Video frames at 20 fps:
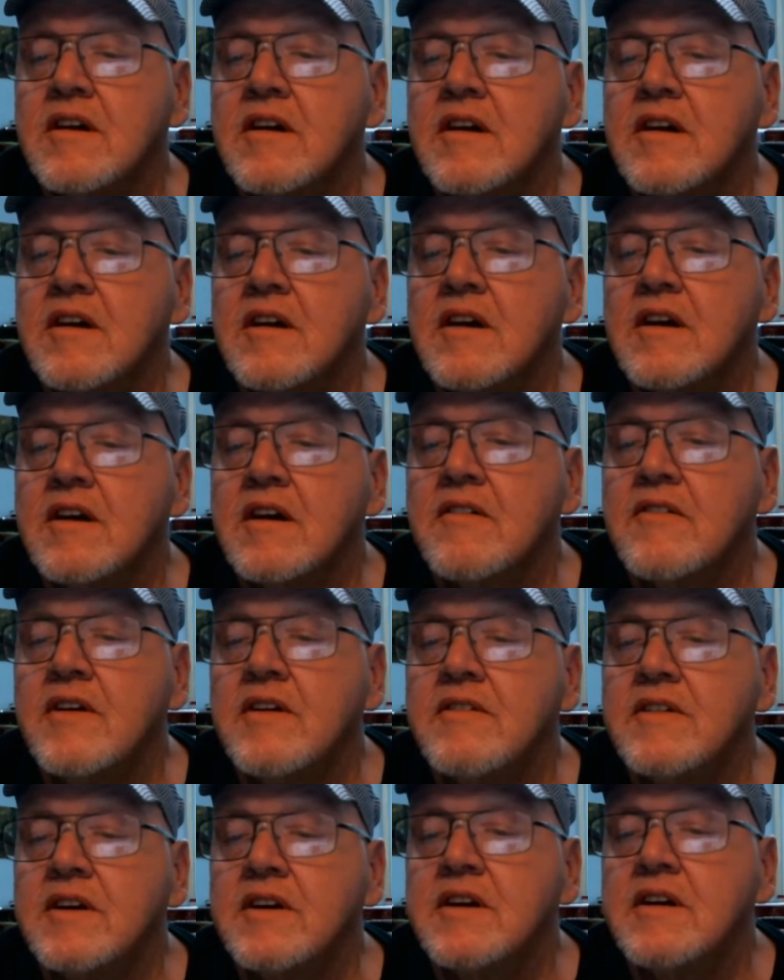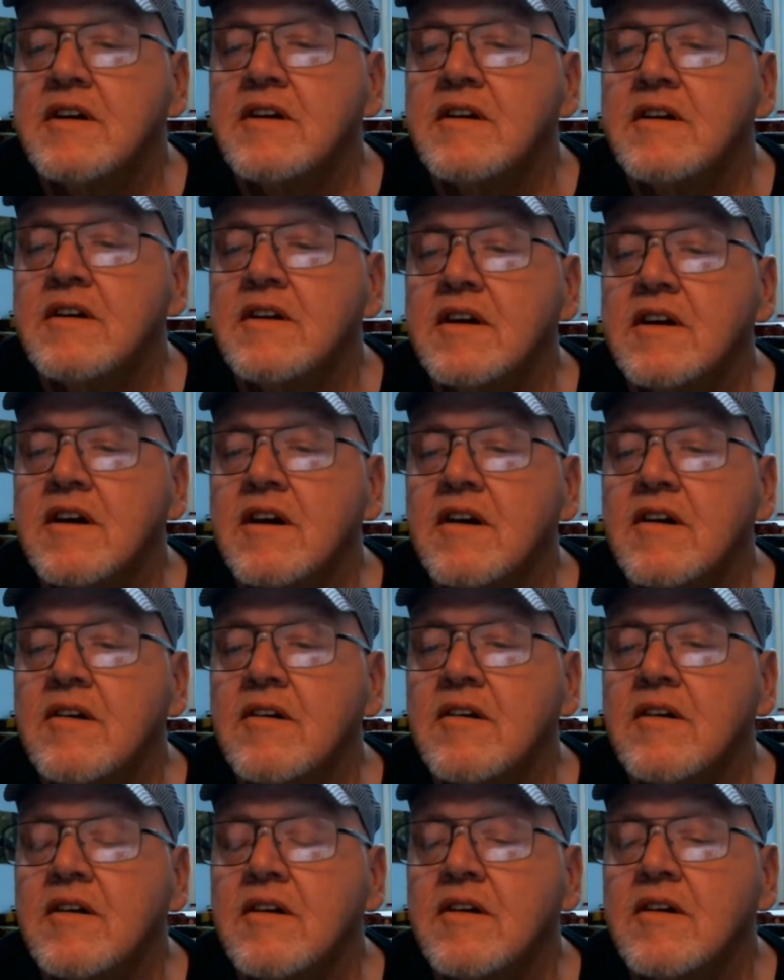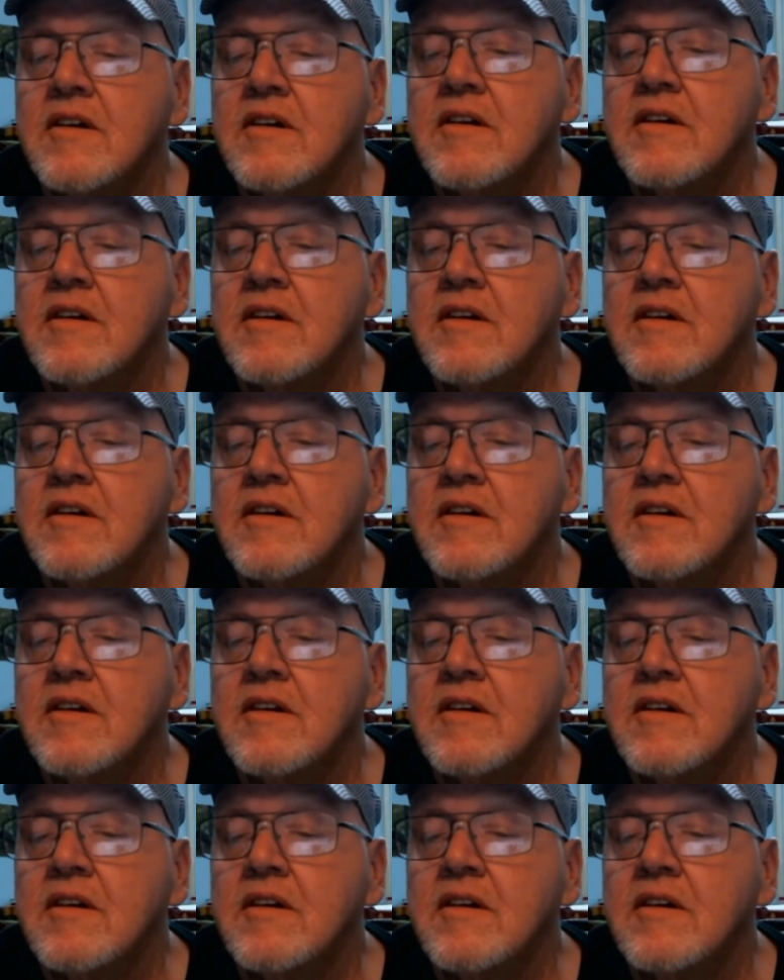then I come over here and I go